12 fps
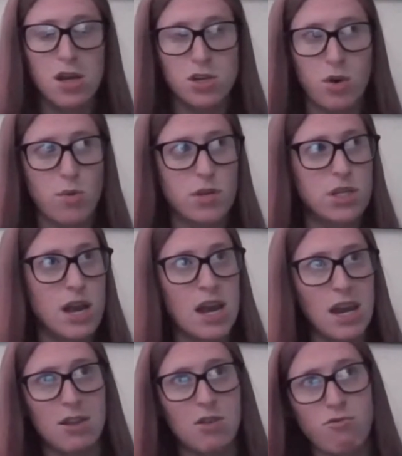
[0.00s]
So I would
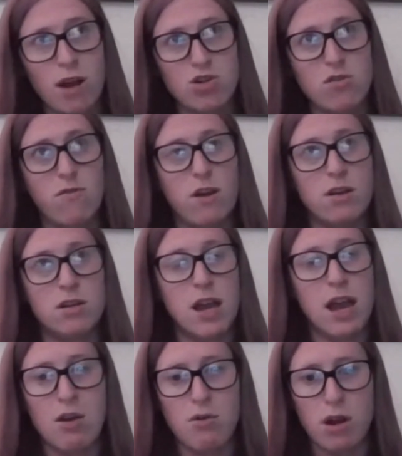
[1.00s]
say in the retrofit
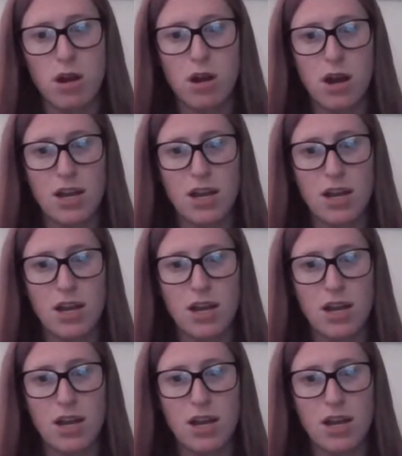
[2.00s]
area,